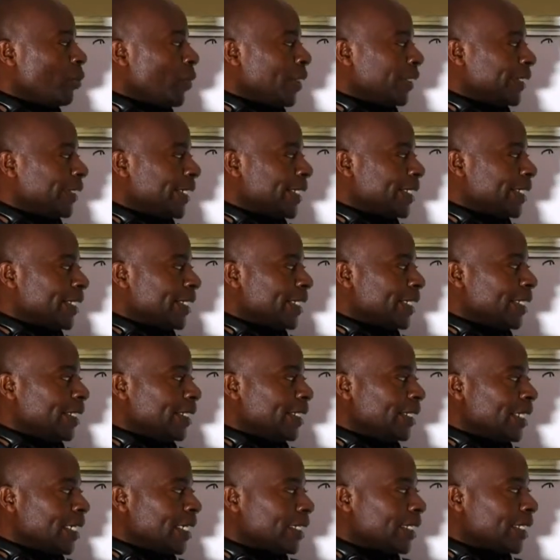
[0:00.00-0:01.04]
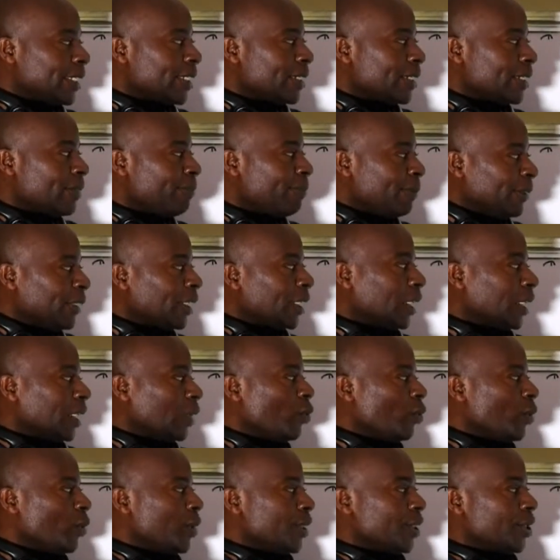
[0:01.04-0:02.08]
way, both of them were tested in that
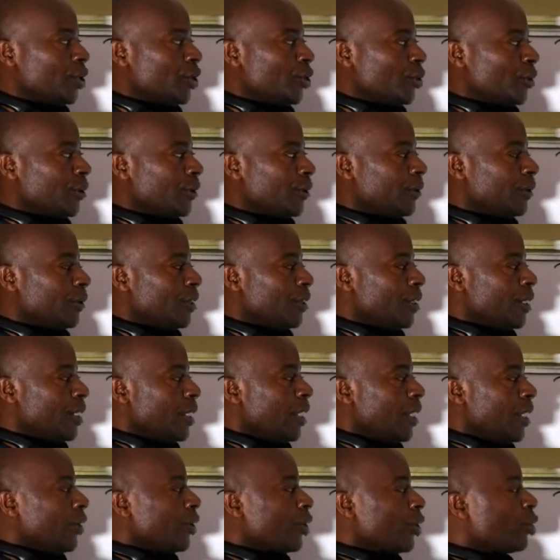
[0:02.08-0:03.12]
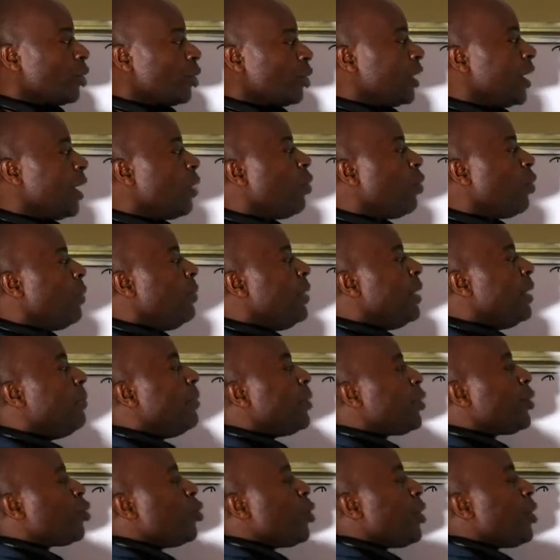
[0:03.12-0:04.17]
particular question. So then I will be
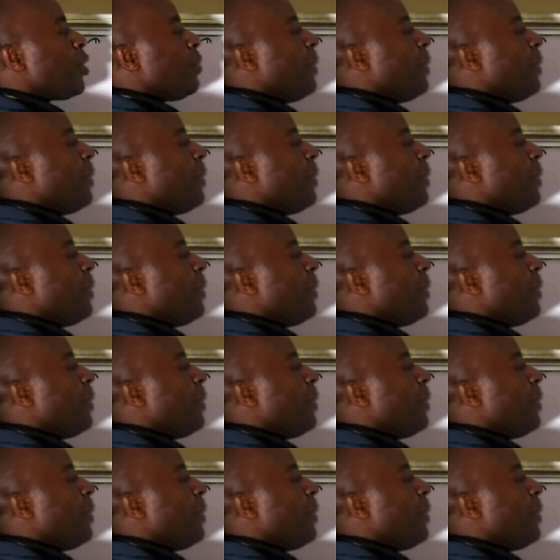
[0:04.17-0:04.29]
able to